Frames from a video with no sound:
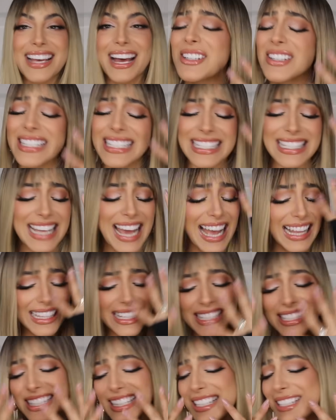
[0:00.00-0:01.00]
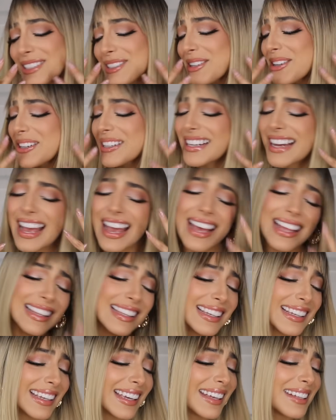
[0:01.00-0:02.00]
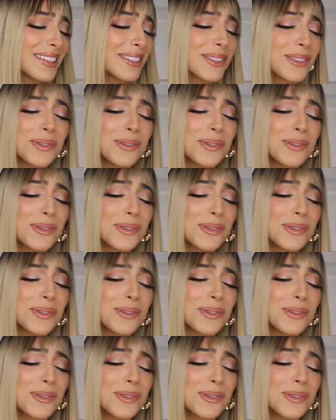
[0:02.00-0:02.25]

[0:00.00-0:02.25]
Her intelligence, her elegance,